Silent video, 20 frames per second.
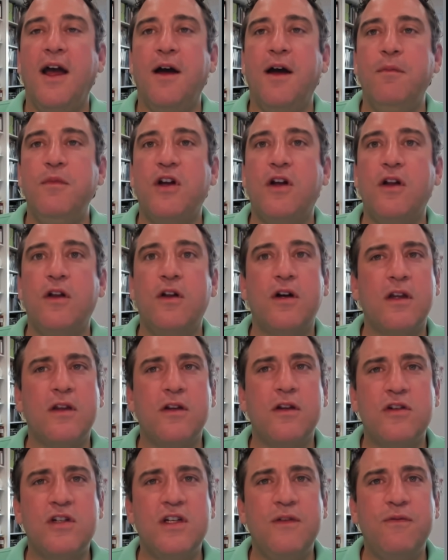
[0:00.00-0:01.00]
You can look at
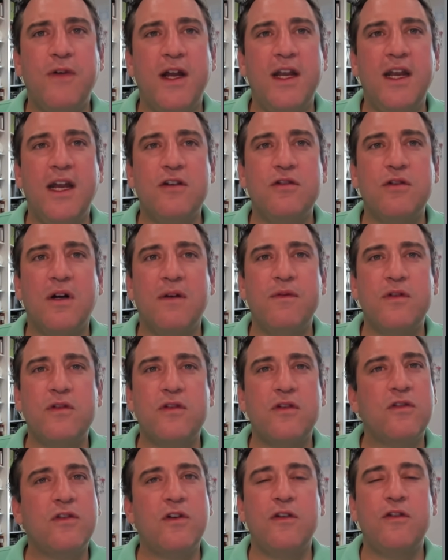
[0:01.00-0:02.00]
their chief financial
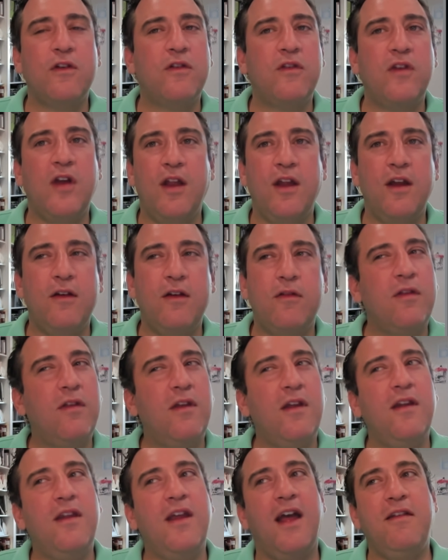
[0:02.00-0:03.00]
officers also selling. So
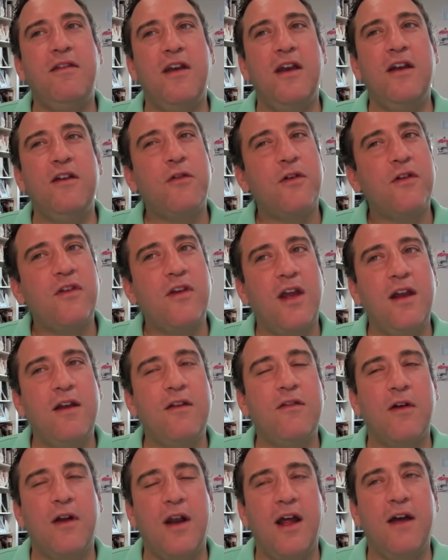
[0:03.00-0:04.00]
that's interesting.
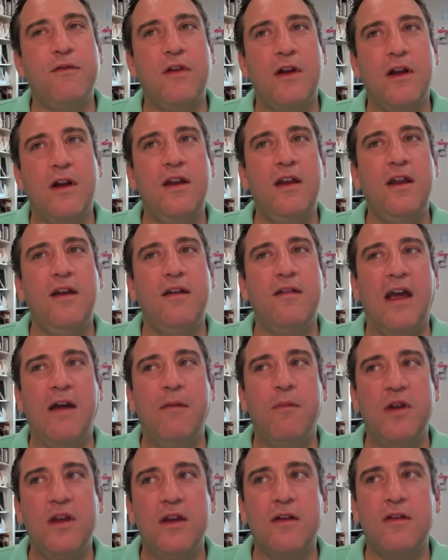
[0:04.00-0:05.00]
So I'd have to
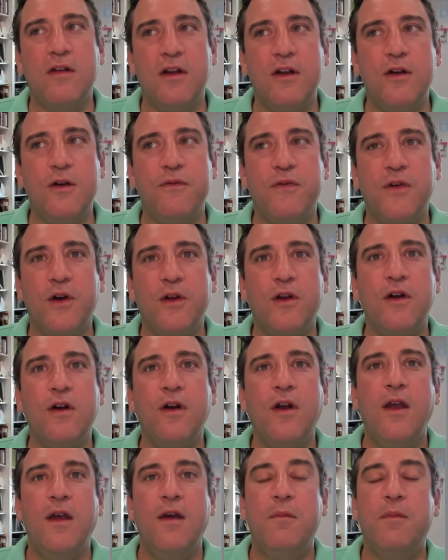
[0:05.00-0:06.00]
examine this a little further,
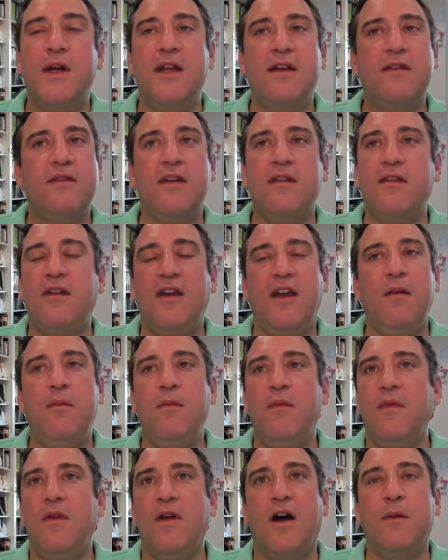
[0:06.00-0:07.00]
but it's the
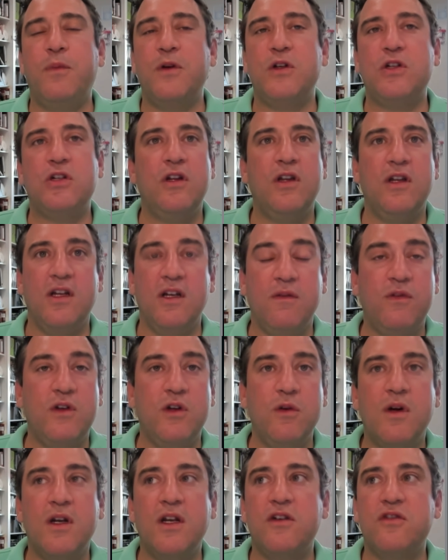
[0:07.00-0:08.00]
same opportunity. If you
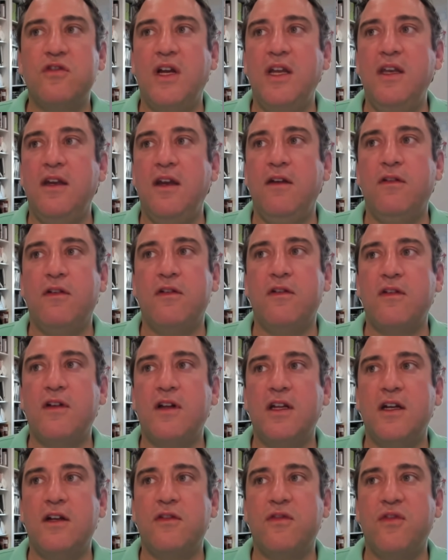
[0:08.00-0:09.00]
want to trade these, you just
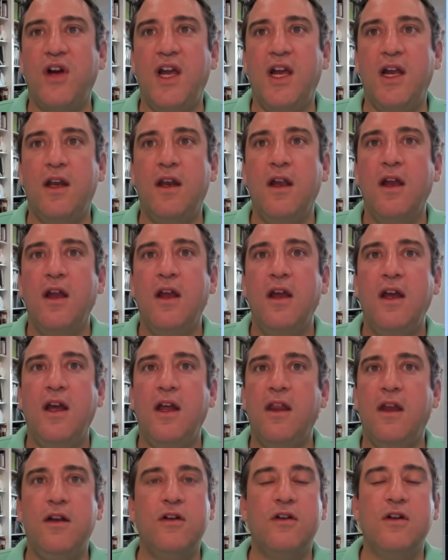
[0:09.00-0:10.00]
click trade
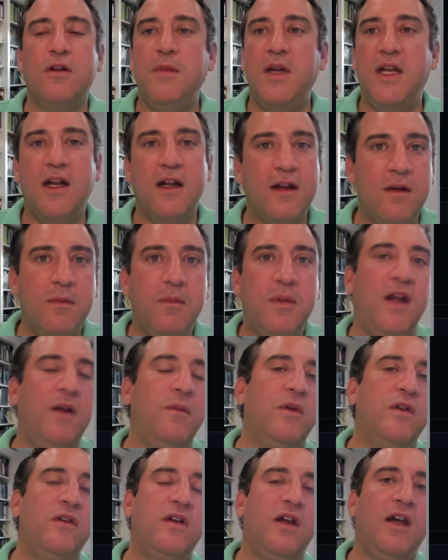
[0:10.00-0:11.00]
and then you'll immediately be
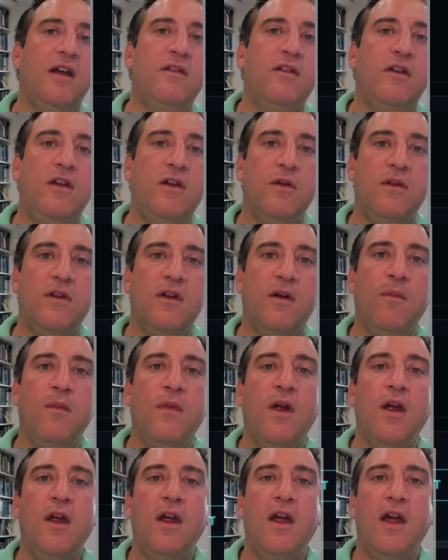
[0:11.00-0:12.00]
able to execute them.
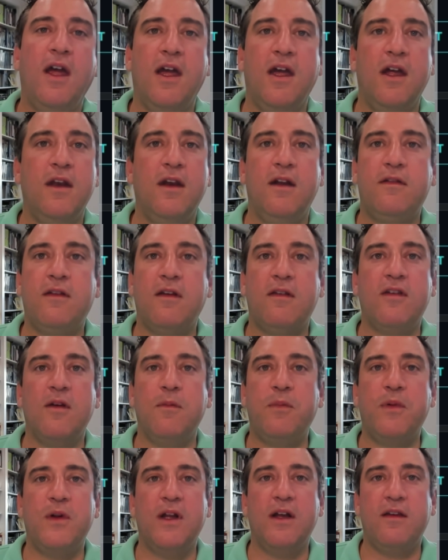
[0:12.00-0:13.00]
And it's as
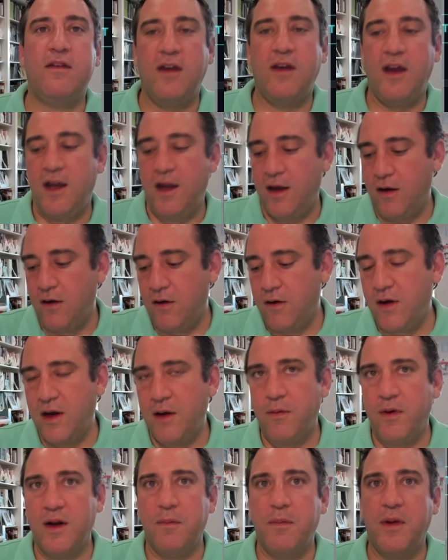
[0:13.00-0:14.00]
simple as saying, oh, I
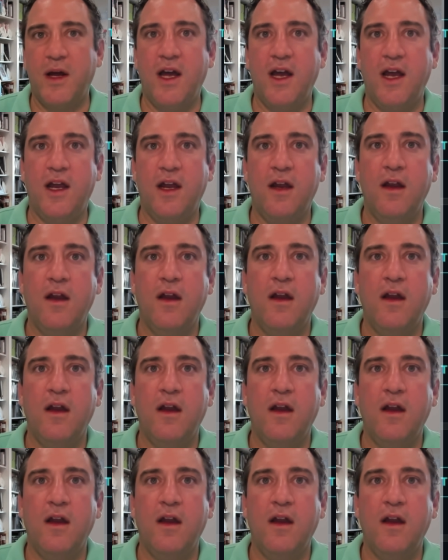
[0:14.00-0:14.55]
want to buy